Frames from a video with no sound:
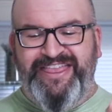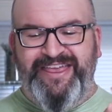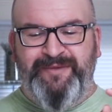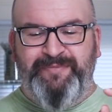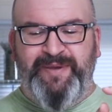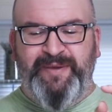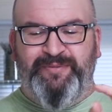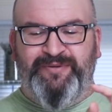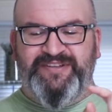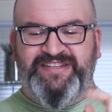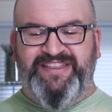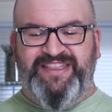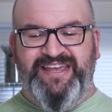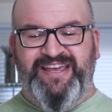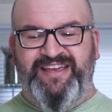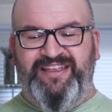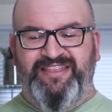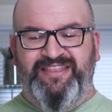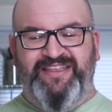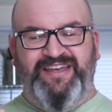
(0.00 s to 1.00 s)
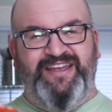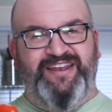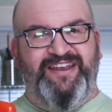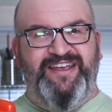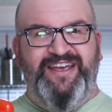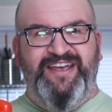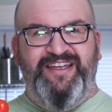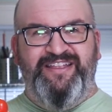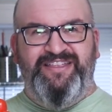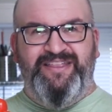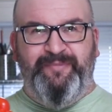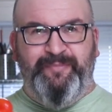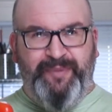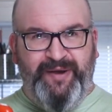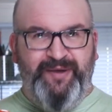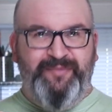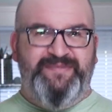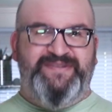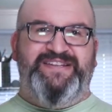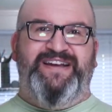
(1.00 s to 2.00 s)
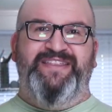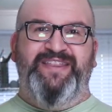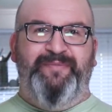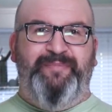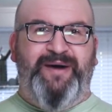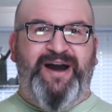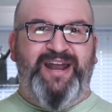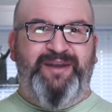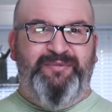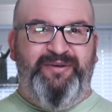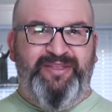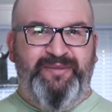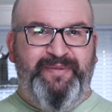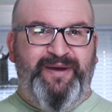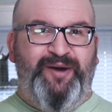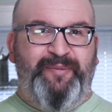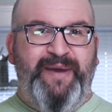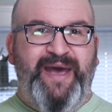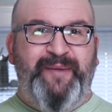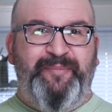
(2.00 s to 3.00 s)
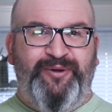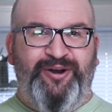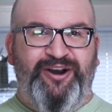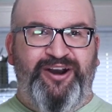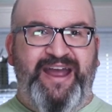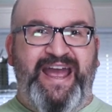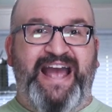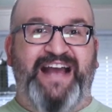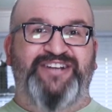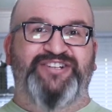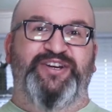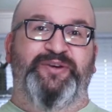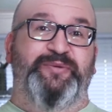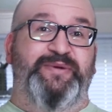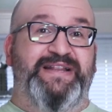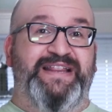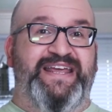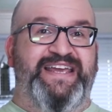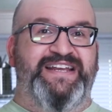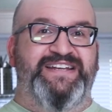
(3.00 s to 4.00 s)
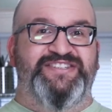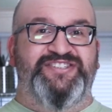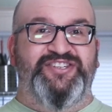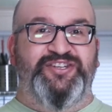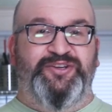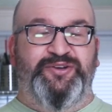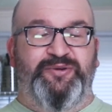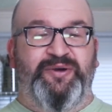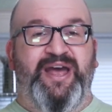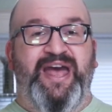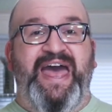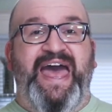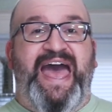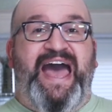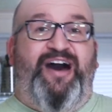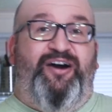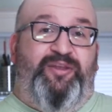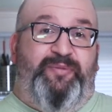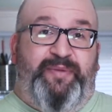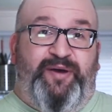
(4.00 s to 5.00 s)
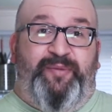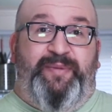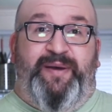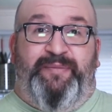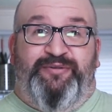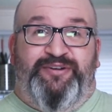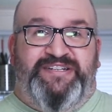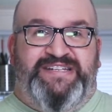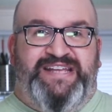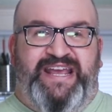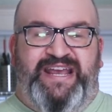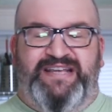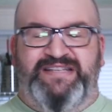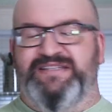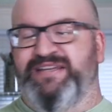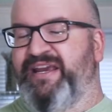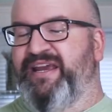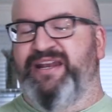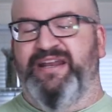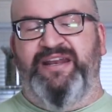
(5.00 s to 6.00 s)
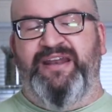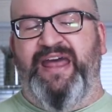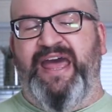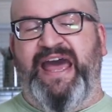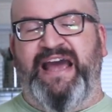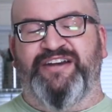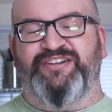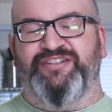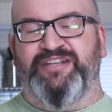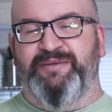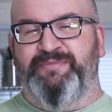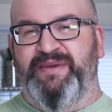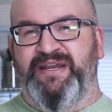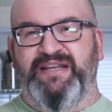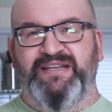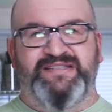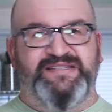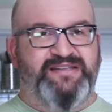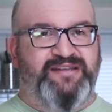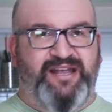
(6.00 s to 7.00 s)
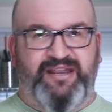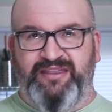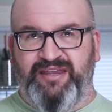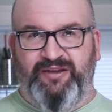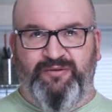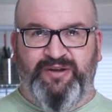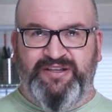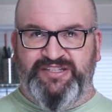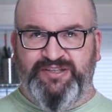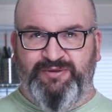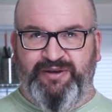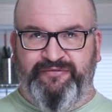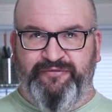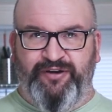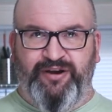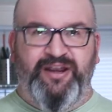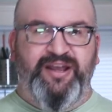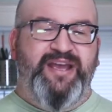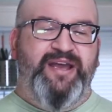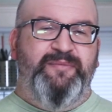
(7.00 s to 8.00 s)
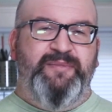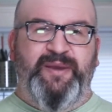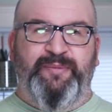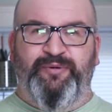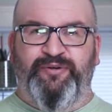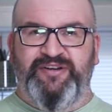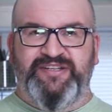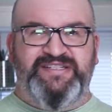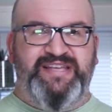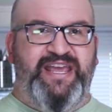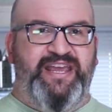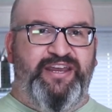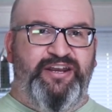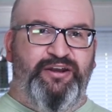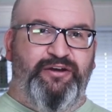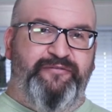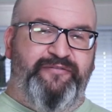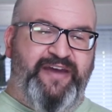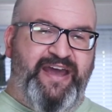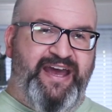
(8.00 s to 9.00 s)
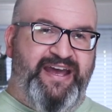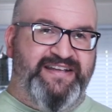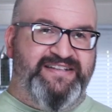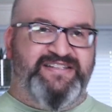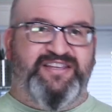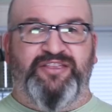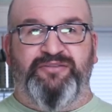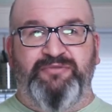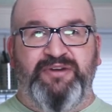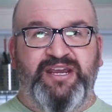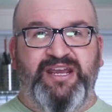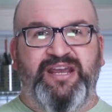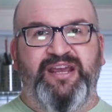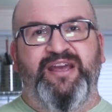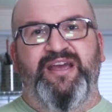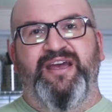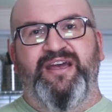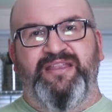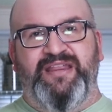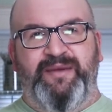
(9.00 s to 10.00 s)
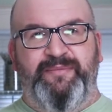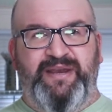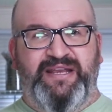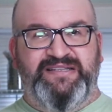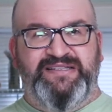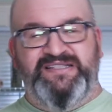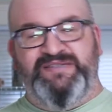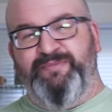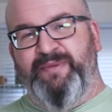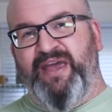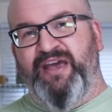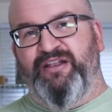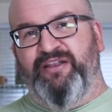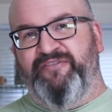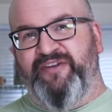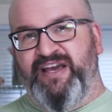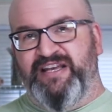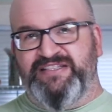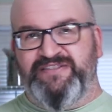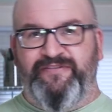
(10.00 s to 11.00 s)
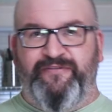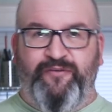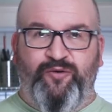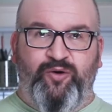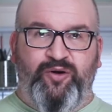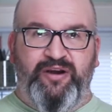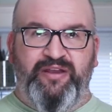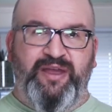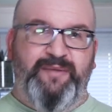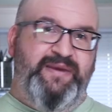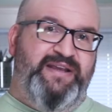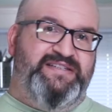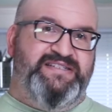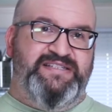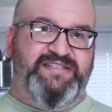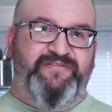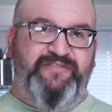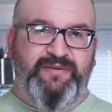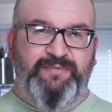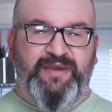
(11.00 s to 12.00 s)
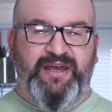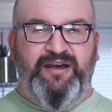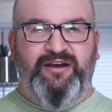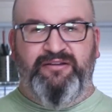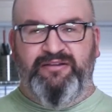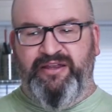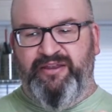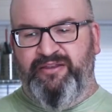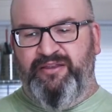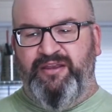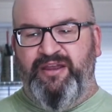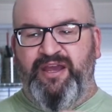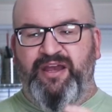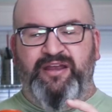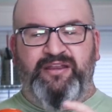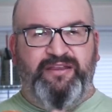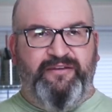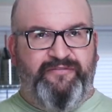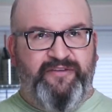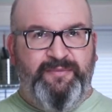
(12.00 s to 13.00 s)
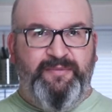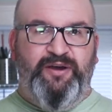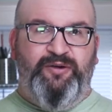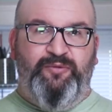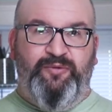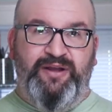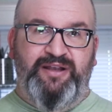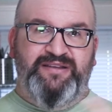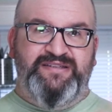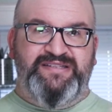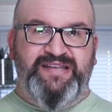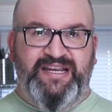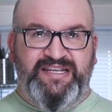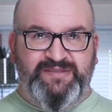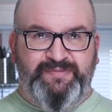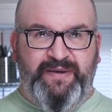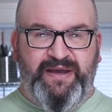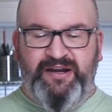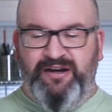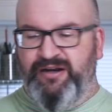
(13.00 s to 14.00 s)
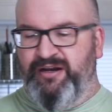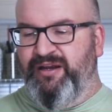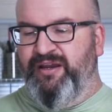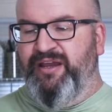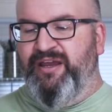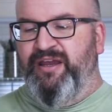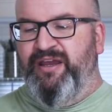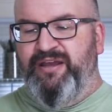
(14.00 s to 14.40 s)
that people think that the bumps on the bottom of the bell pepper actually relate to how the bell pepper tastes, and it actually means nothing whatsoever. People are saying, you know, if it has three, that means it's male. If it has four, that means it's female, and the female ones taste better.